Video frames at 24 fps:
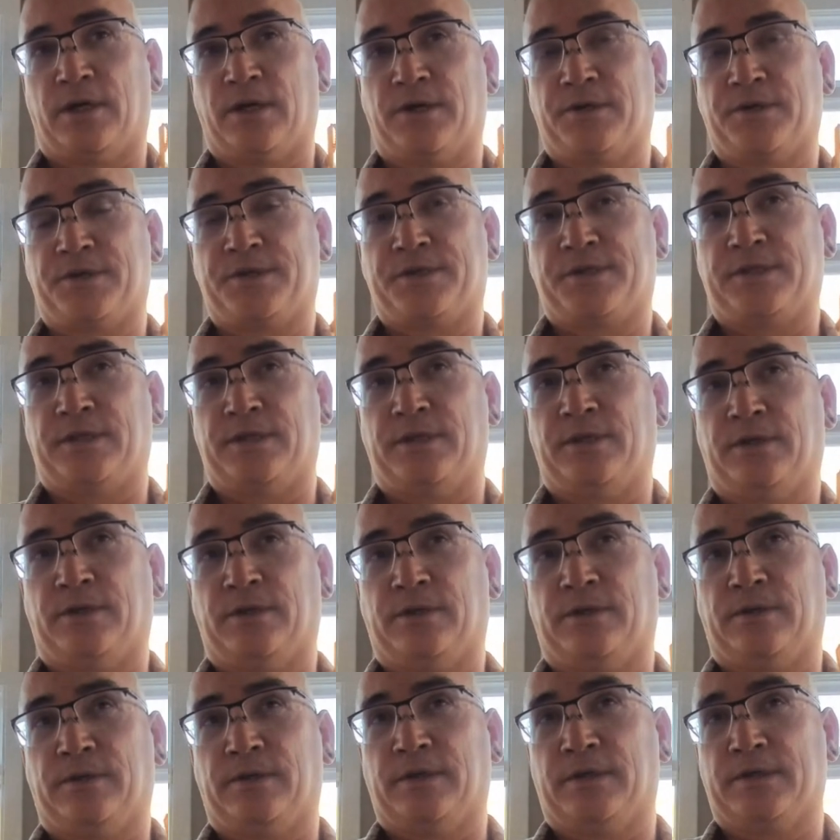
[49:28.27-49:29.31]
are
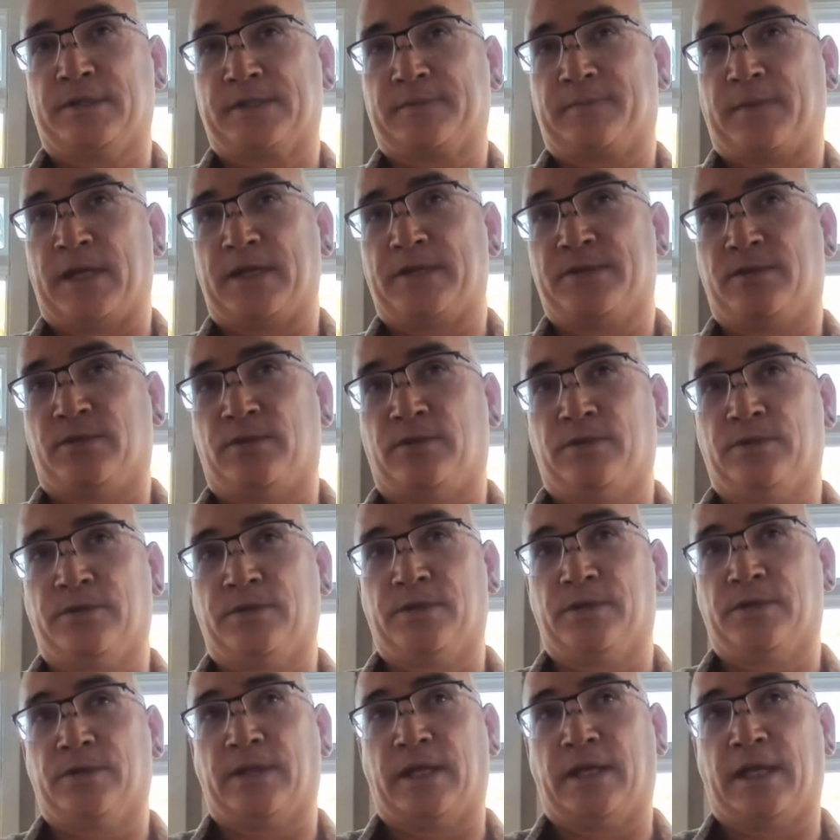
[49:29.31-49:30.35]
still a space
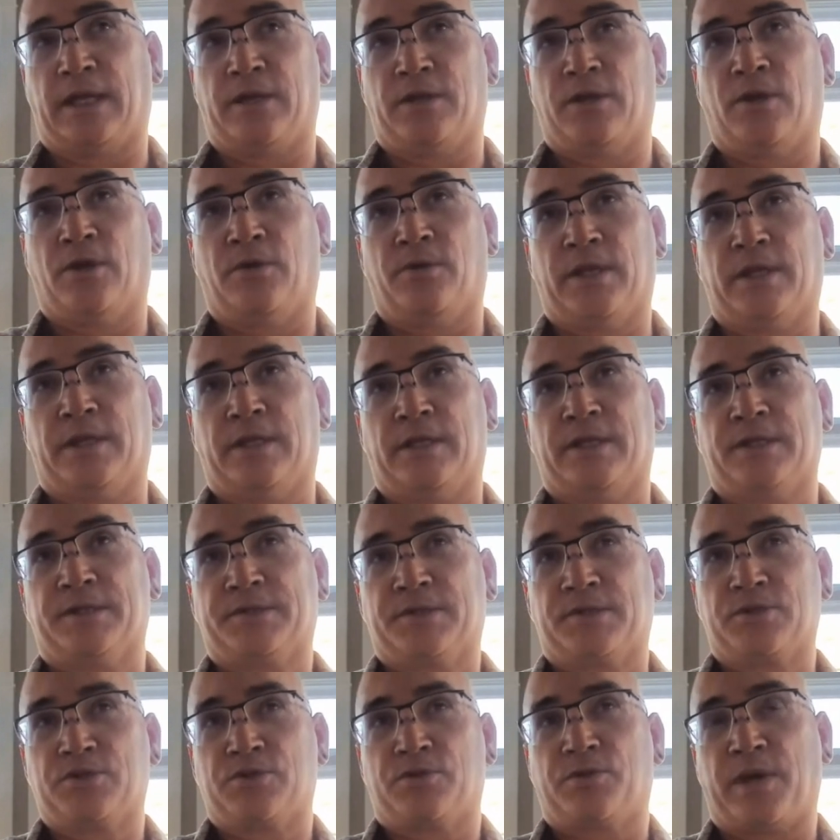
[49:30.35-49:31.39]
holder, a knowingness,
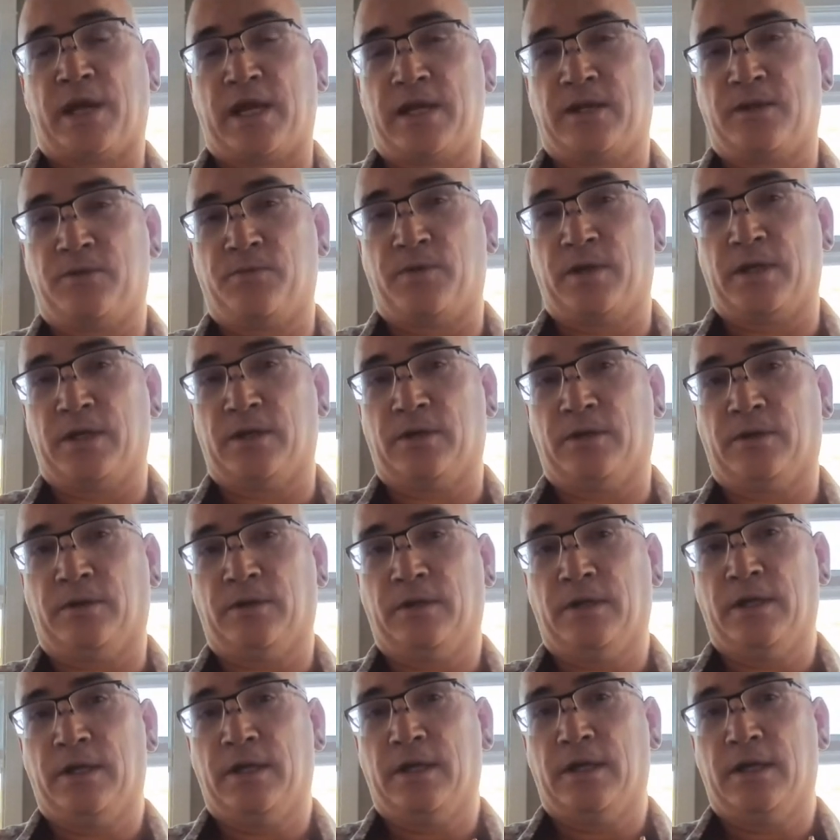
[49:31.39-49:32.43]
a training wheel
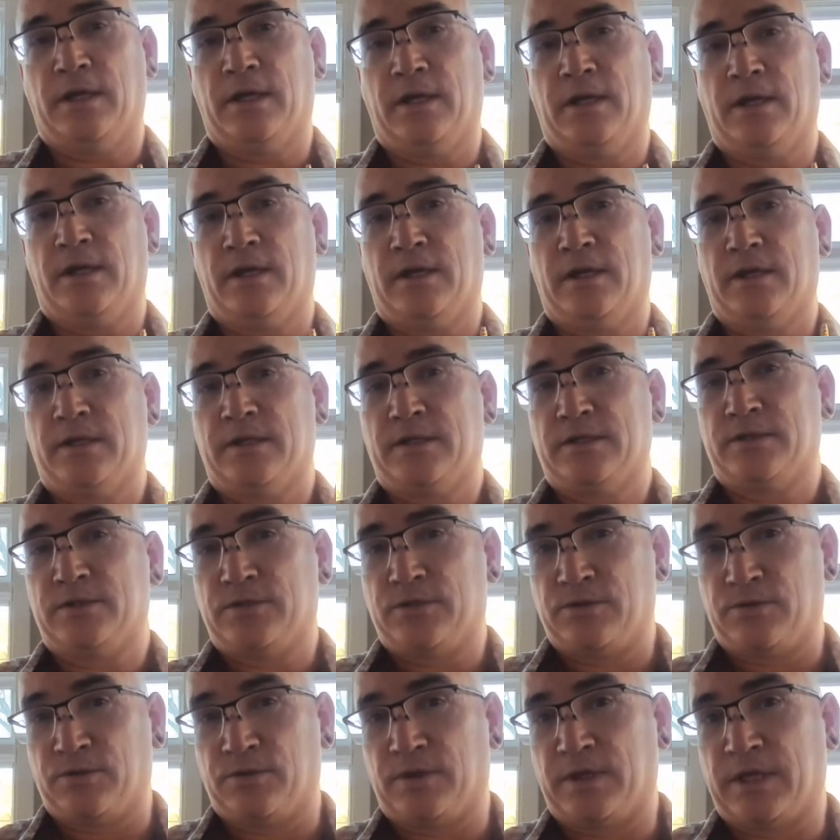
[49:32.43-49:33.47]

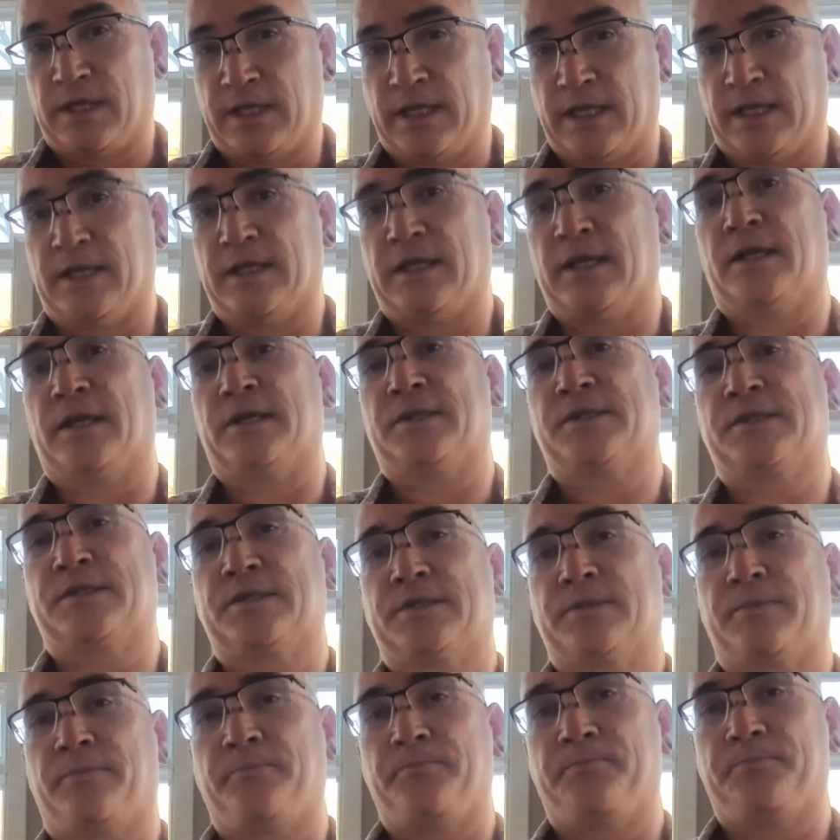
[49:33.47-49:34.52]
to get
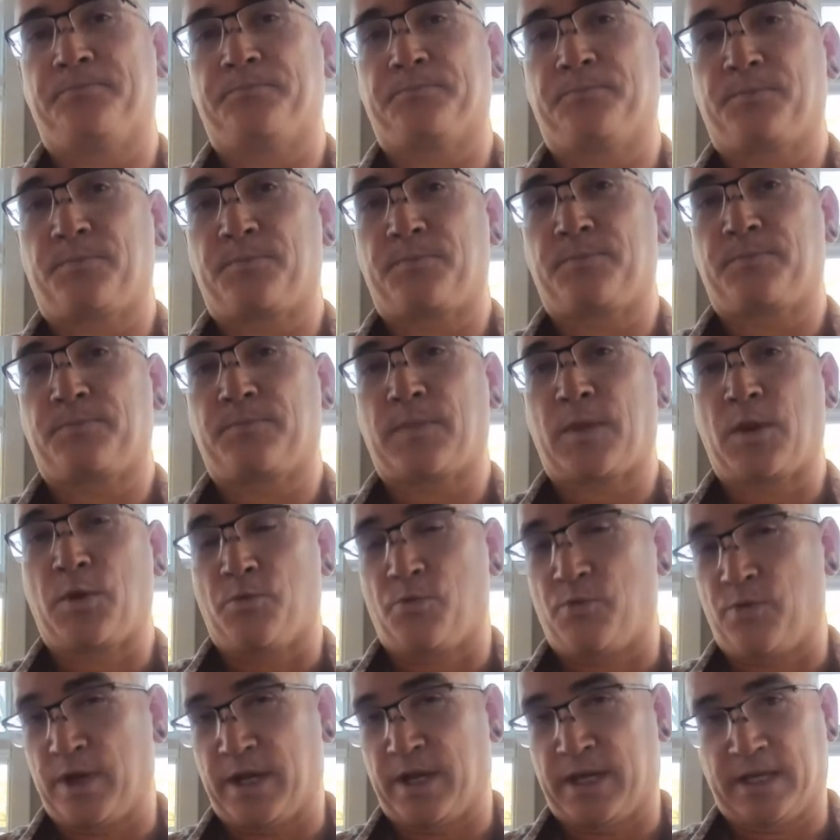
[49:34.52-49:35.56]
us
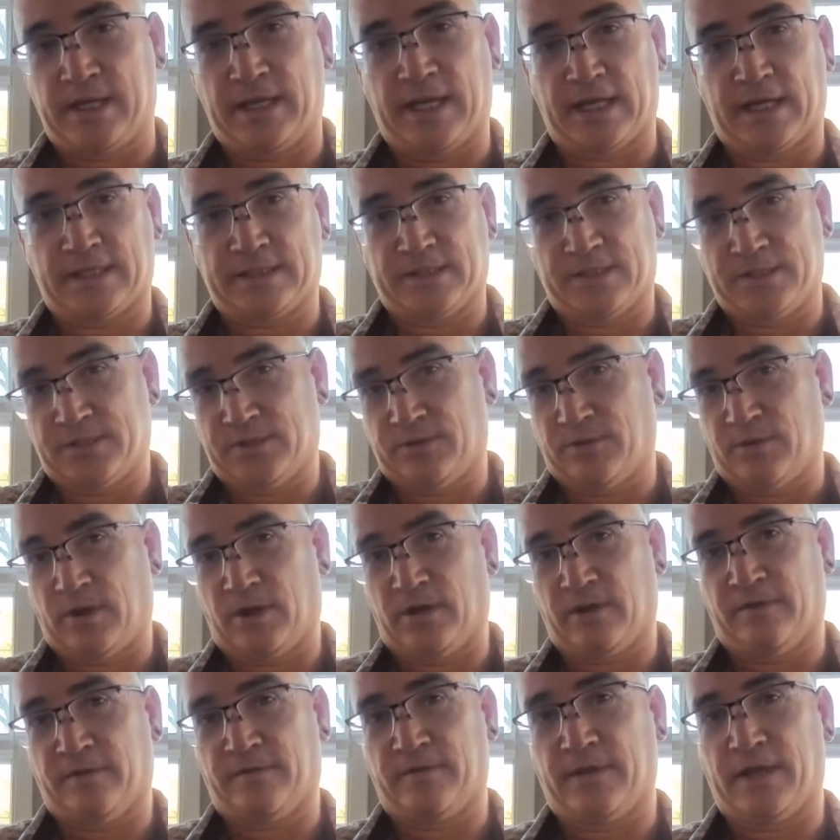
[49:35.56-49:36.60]
reconnected to
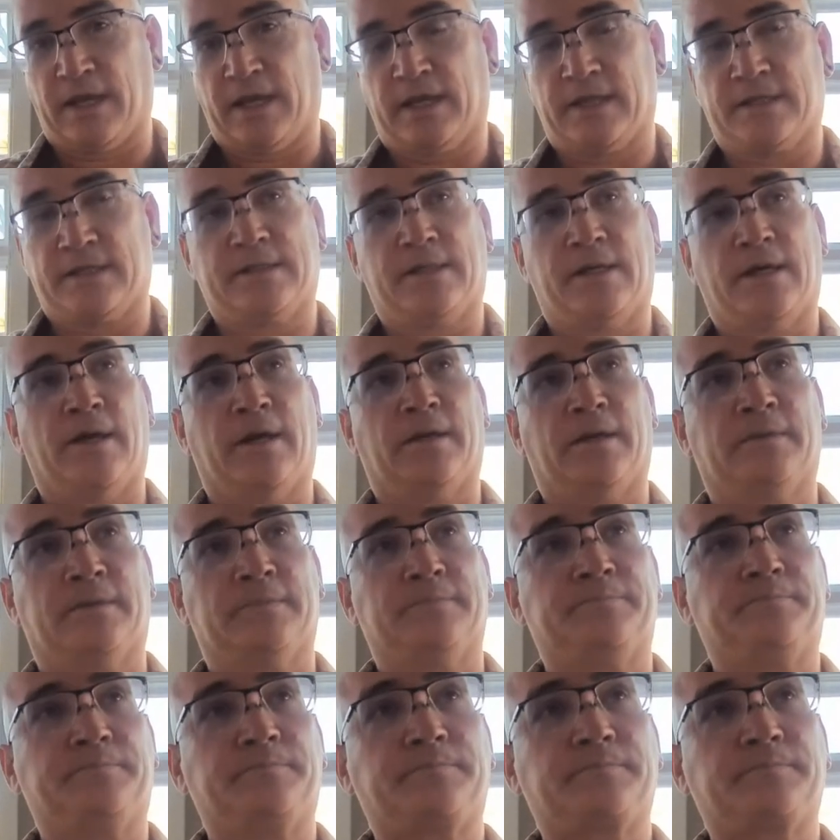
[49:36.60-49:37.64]
all of that. Um,